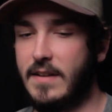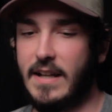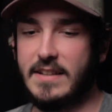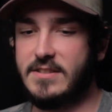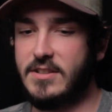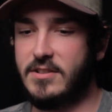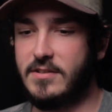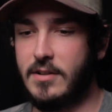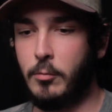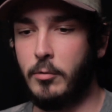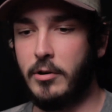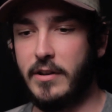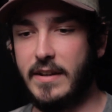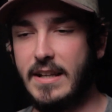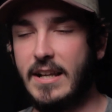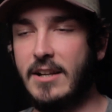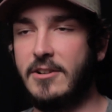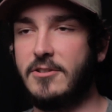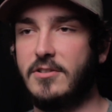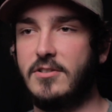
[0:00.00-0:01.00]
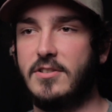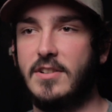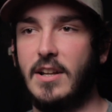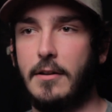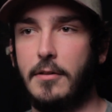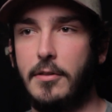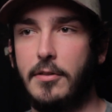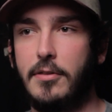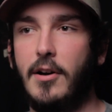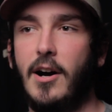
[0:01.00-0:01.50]
So that's just a really
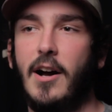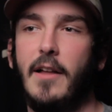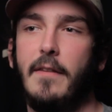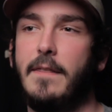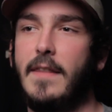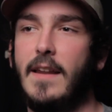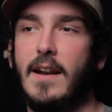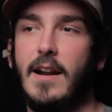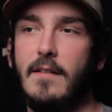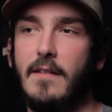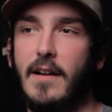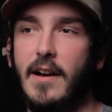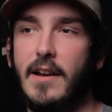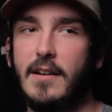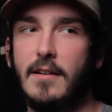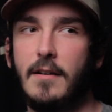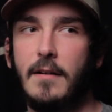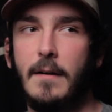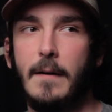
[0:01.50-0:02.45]
interesting thought that I like.